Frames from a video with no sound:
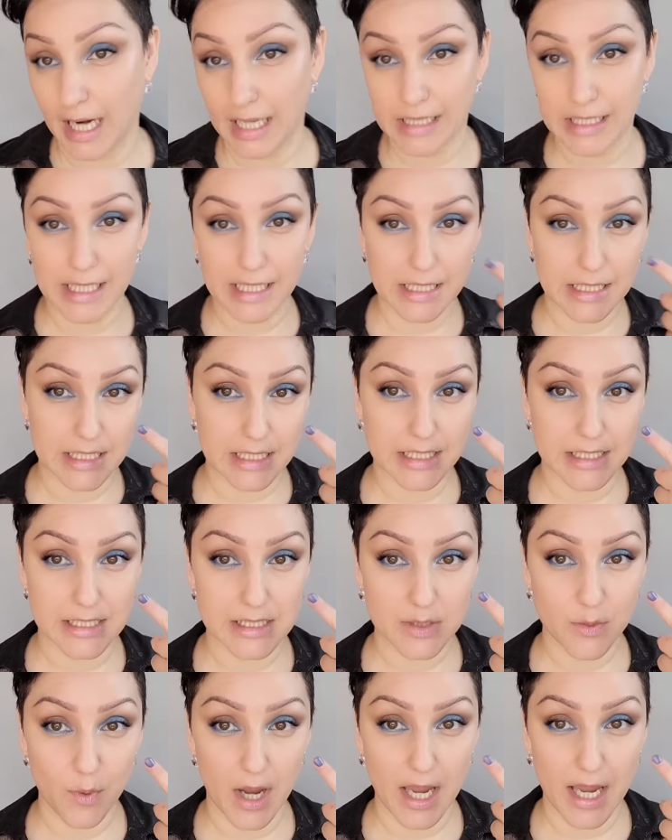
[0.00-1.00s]
I lean
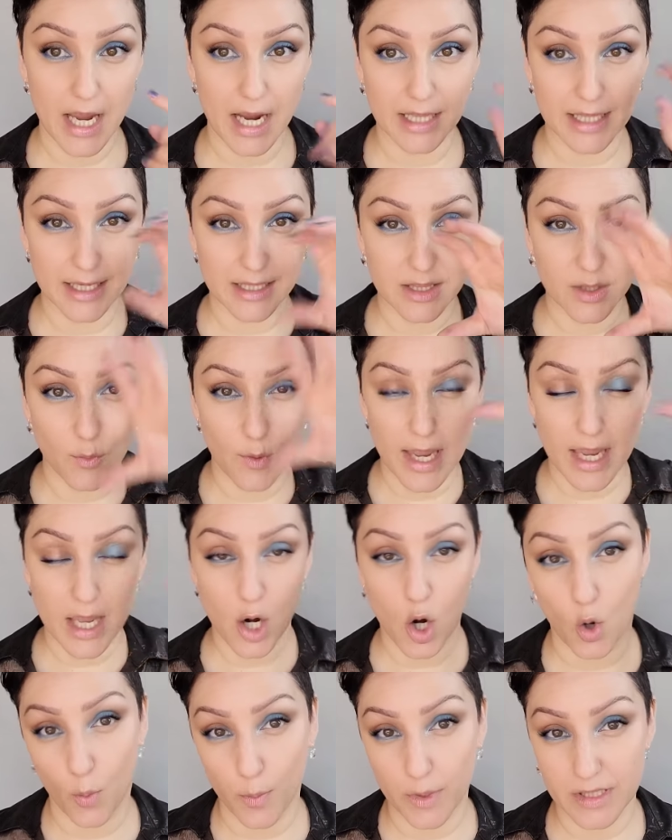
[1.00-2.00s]
this way. I like the
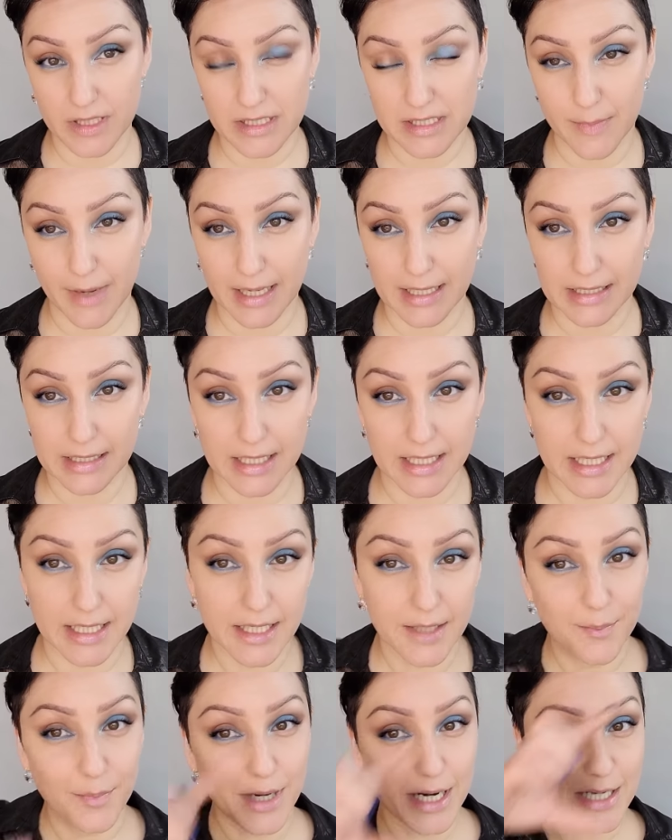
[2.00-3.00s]
way it opens my
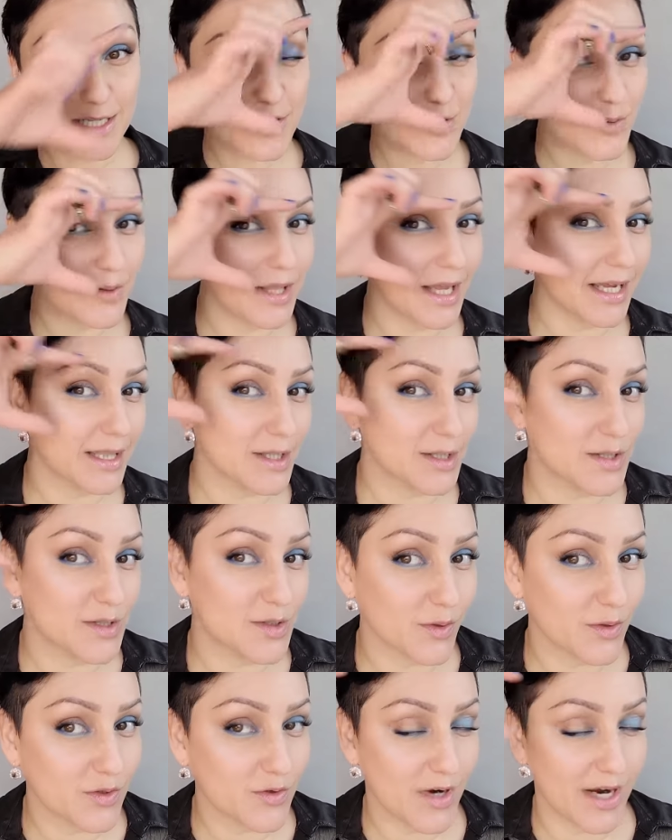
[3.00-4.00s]
lid, but I do like the
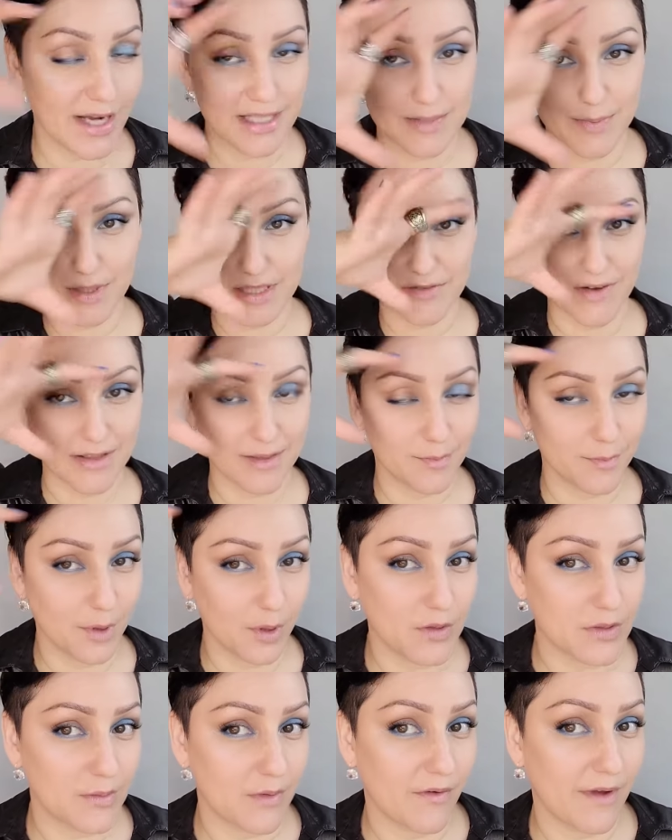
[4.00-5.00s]
sultry aspect of how the
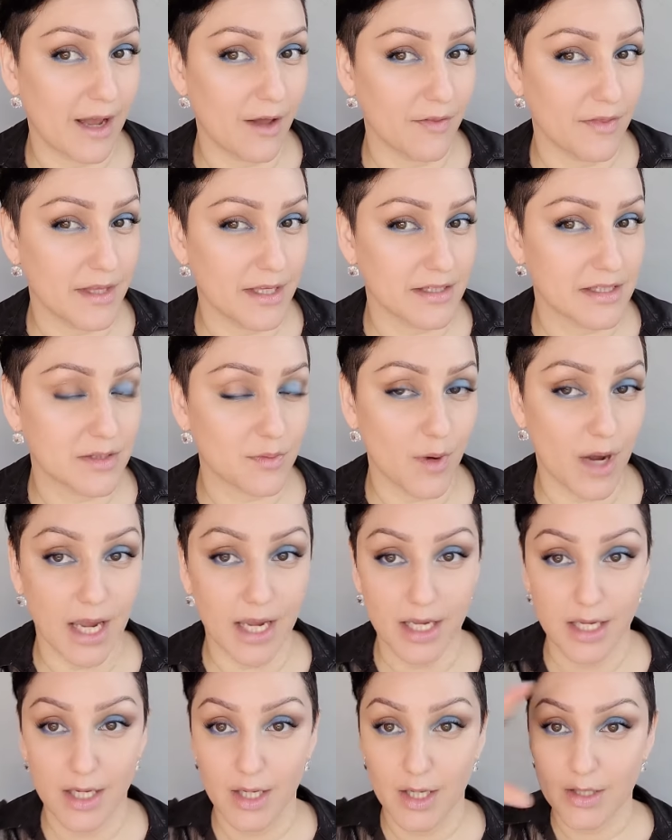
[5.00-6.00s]
blue is moving out this
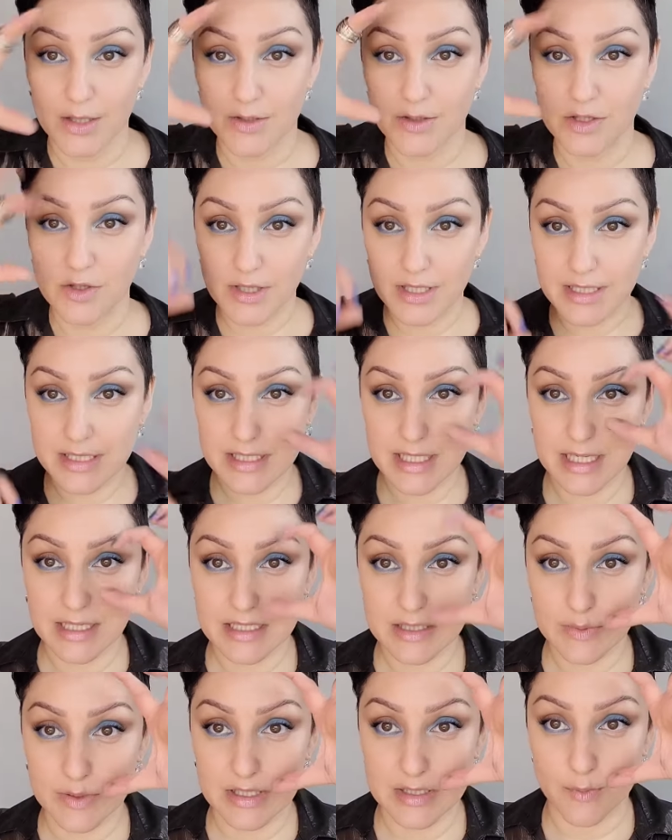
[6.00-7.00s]
way. So as you can
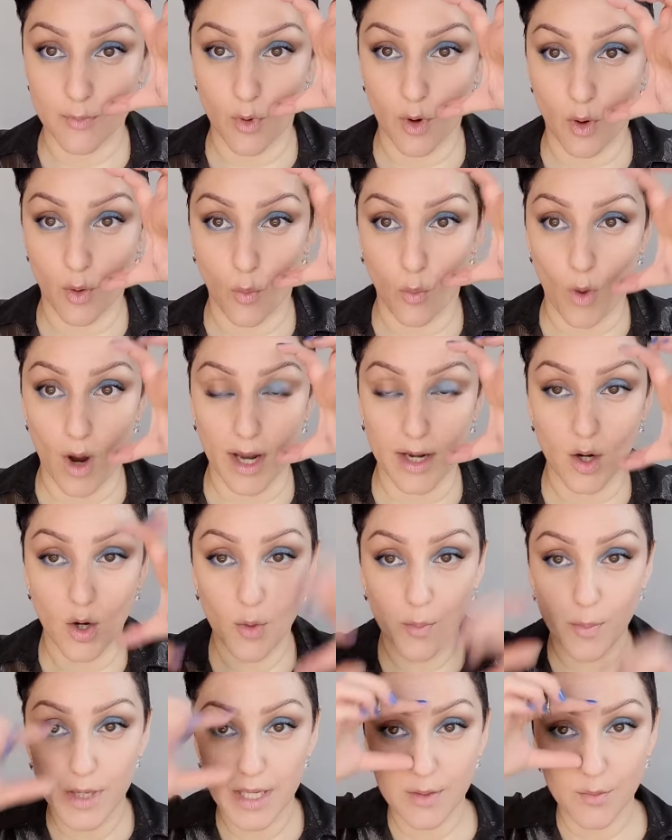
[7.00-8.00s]
see, this one's more
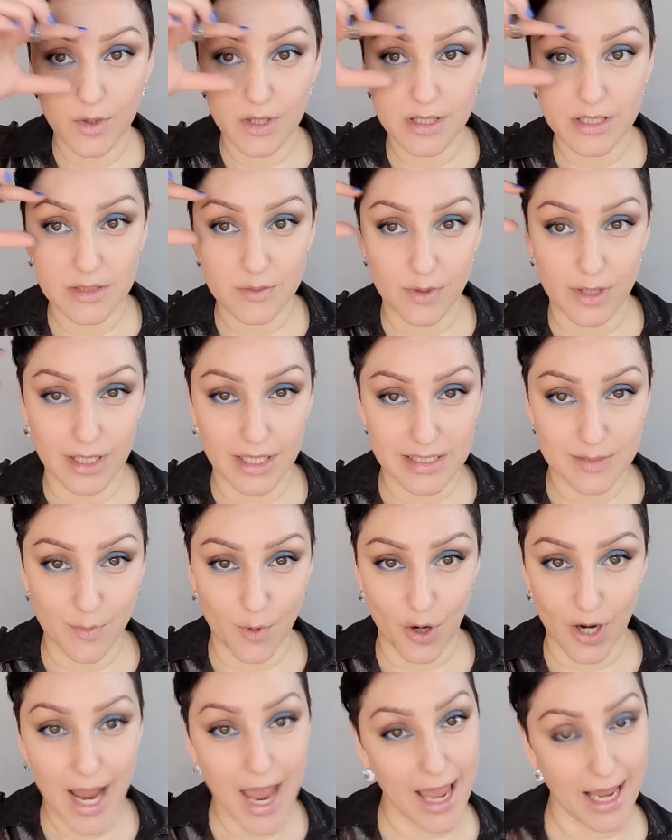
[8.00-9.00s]
wide open where this one
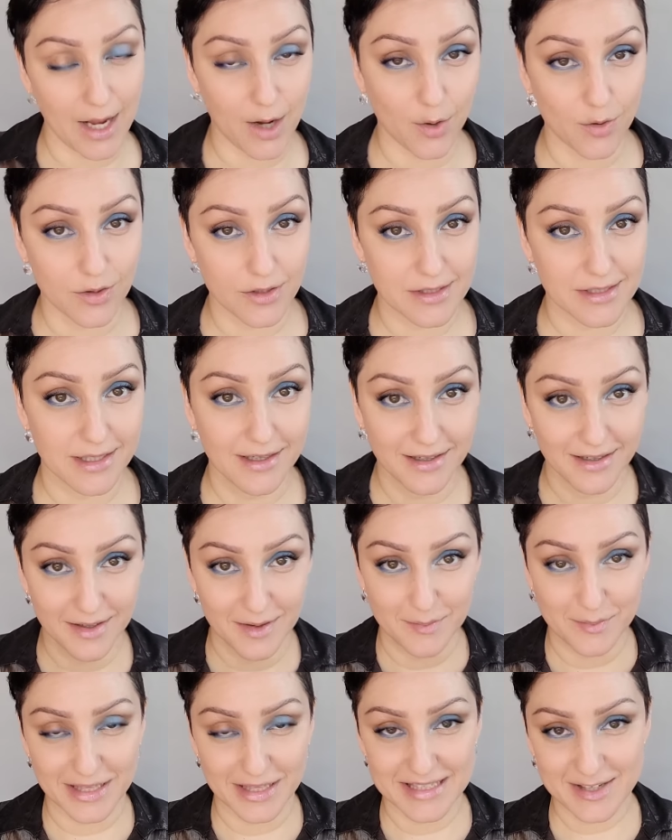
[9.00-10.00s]
is more angled.
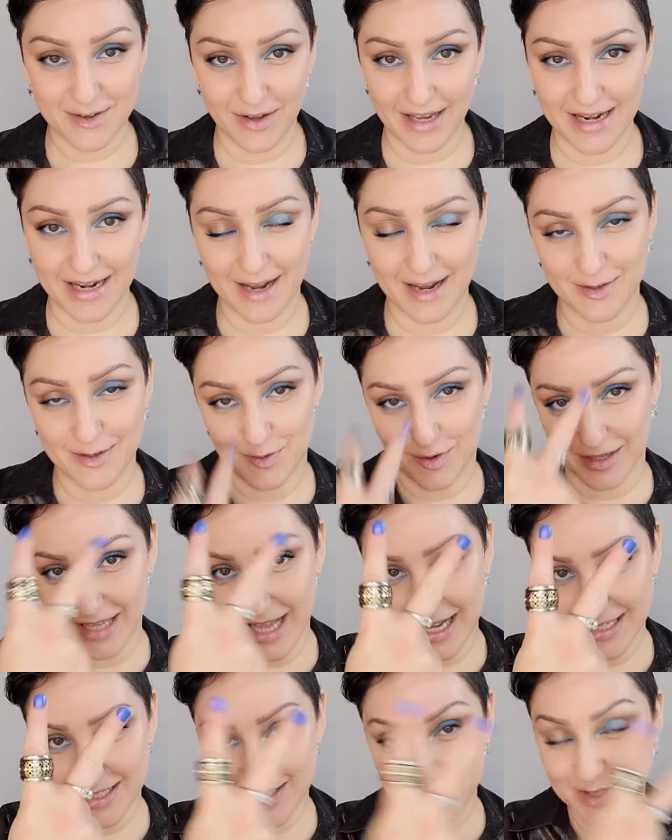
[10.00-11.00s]
But let's go ahead now and do our
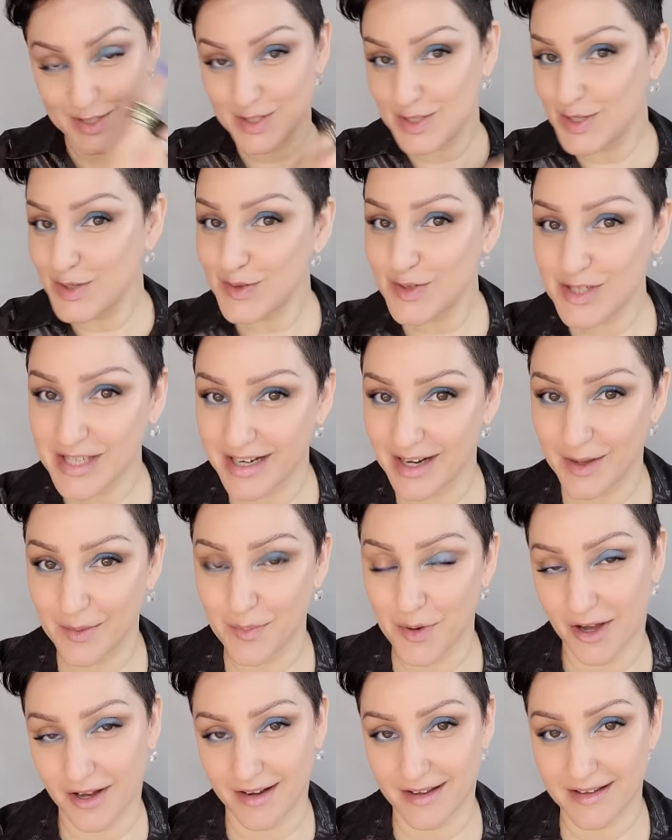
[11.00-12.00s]
last two
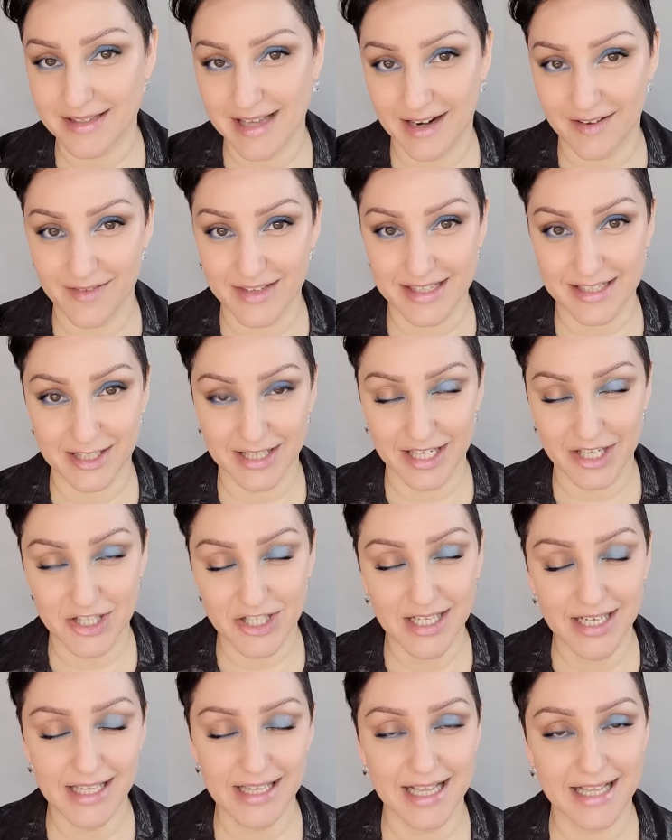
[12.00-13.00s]
Chanel products out of this
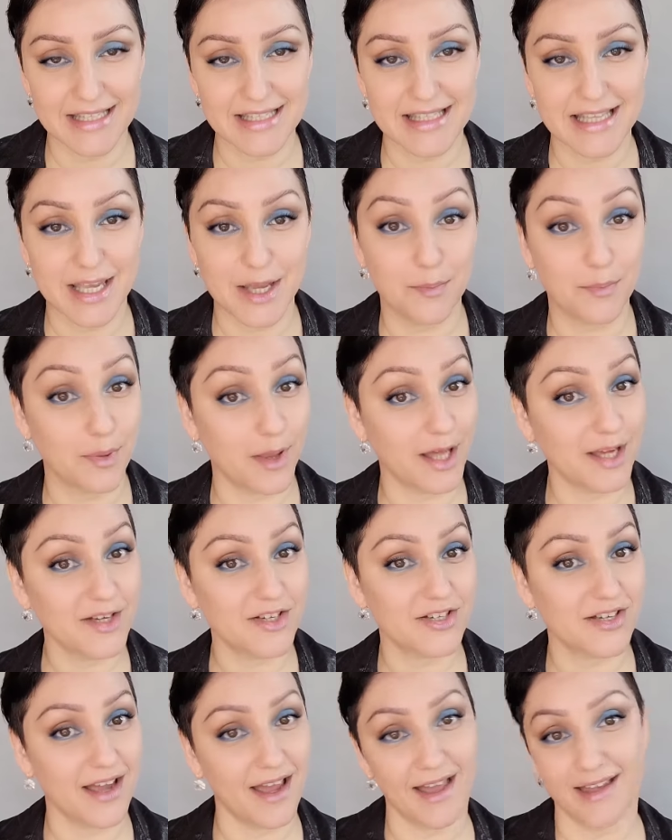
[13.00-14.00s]
collection, and that's the
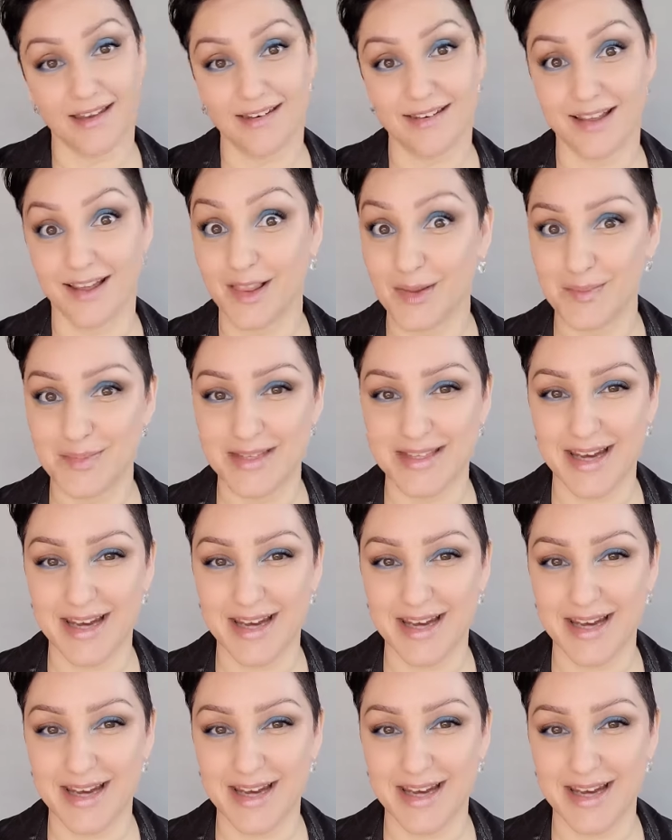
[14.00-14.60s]
blush and a